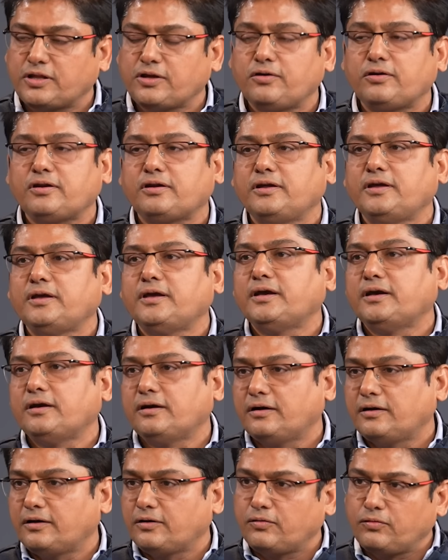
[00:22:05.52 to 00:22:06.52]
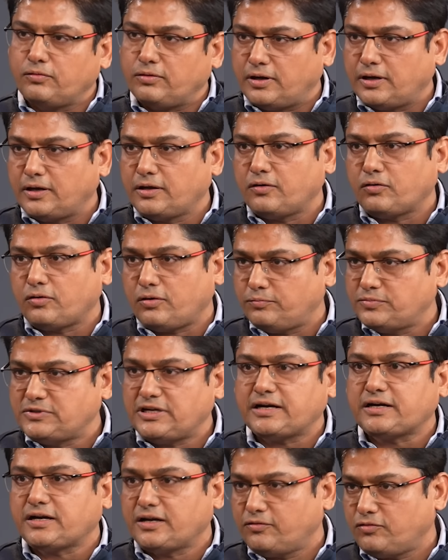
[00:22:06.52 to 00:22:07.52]
your
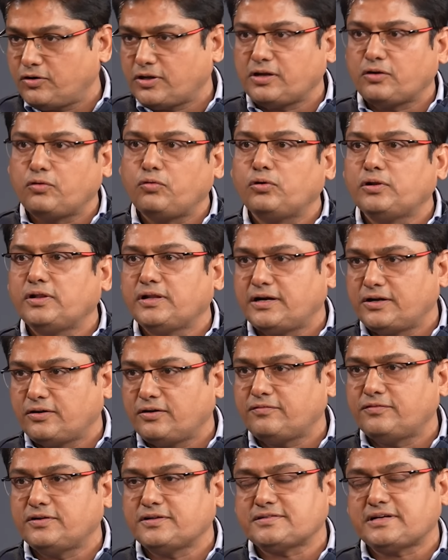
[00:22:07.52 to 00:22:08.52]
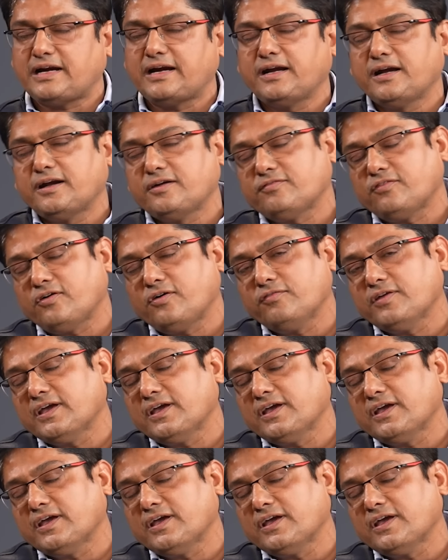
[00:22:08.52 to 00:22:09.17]
objective or the goal that you have decided for.